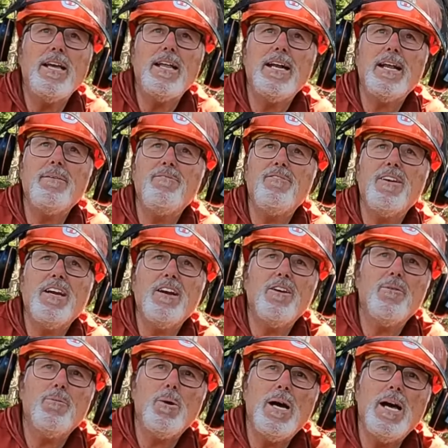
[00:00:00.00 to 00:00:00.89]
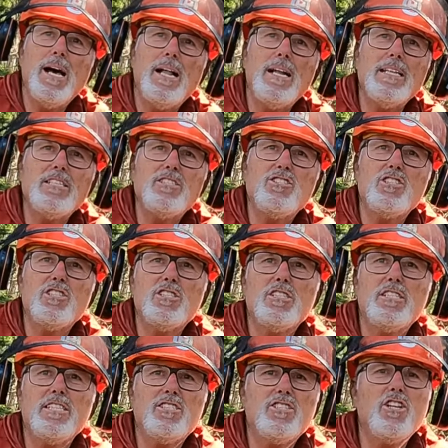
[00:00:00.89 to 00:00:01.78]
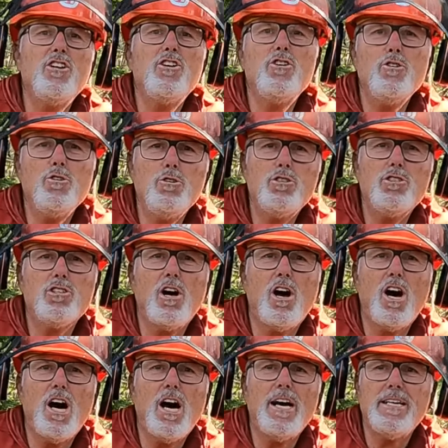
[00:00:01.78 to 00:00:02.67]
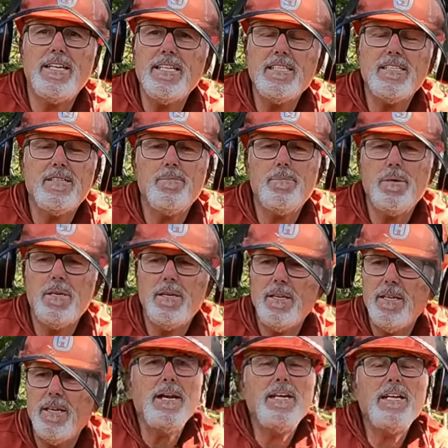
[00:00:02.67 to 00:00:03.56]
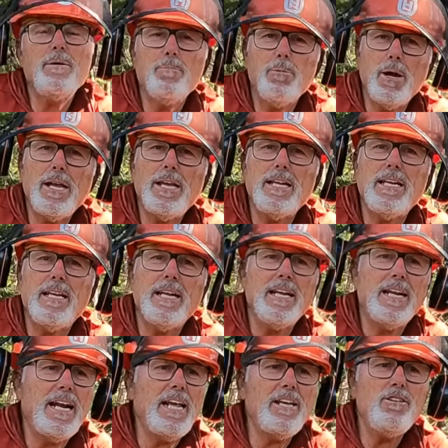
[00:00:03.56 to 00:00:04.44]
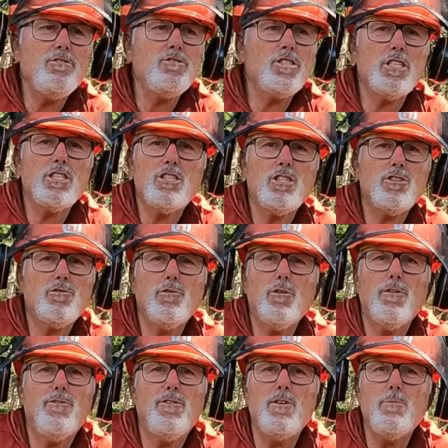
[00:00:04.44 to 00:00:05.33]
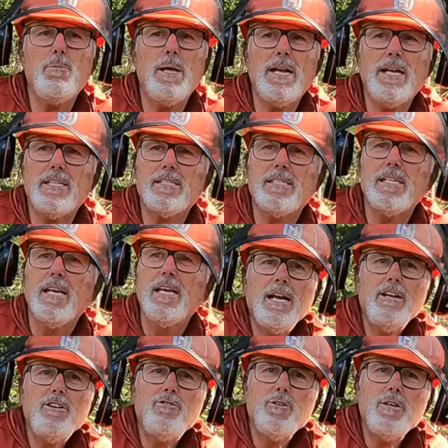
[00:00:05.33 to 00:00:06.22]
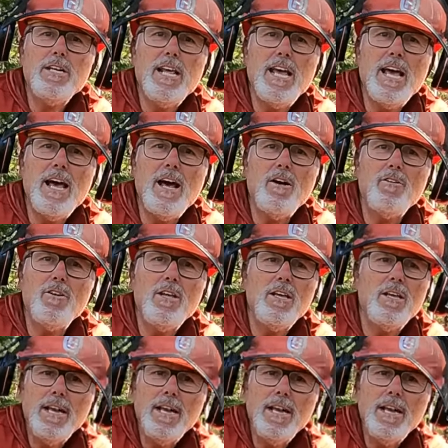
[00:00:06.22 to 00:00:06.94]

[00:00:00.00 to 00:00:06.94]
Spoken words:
And I figured, well, it's a new saw. I need to break it in. And I used it just for a few minutes, cut a tree down.